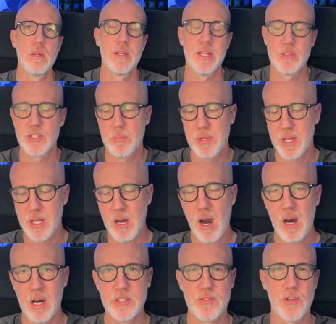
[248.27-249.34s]
Now, some of the
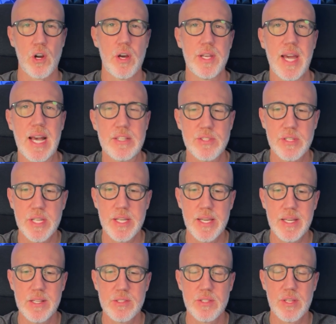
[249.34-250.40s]
cons for Audacity
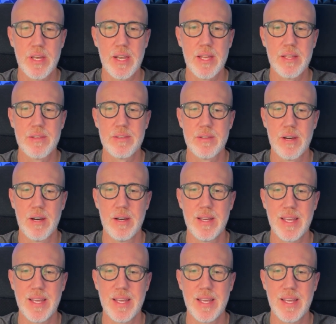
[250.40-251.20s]
is that it, uh,